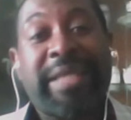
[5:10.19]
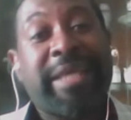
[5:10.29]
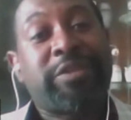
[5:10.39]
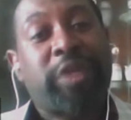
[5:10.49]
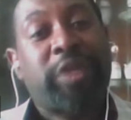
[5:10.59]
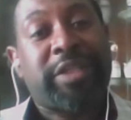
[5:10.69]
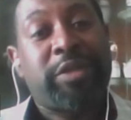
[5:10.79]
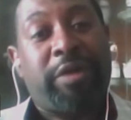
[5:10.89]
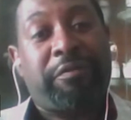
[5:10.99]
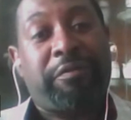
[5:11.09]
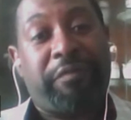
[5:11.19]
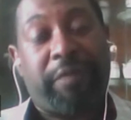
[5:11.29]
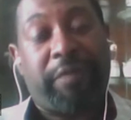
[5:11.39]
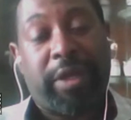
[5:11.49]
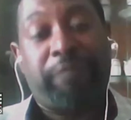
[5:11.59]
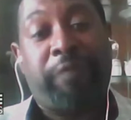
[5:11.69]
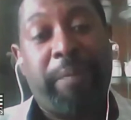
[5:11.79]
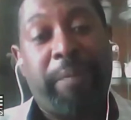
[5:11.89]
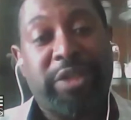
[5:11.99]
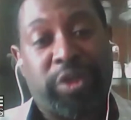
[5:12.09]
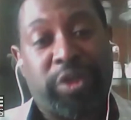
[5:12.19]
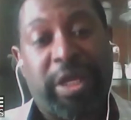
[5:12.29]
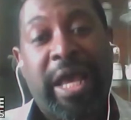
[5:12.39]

there is not enough information,